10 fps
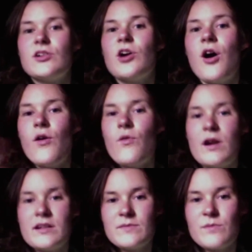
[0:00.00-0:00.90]
go
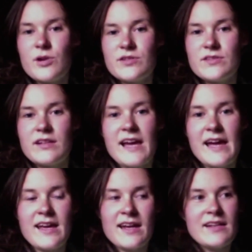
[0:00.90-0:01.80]
once more to the
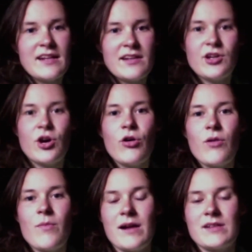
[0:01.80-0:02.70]
lake and then don't
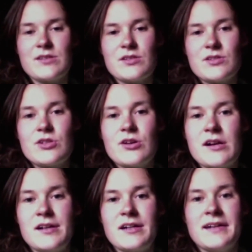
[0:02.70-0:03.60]
go back to the
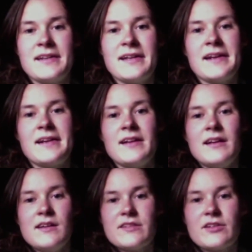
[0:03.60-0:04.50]
sauna, and then
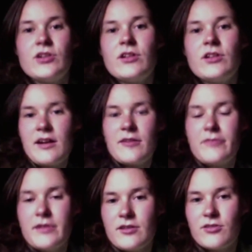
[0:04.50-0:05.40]
so you'll of
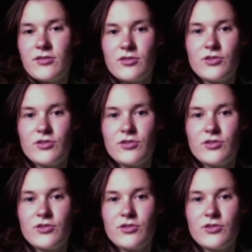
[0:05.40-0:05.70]
feel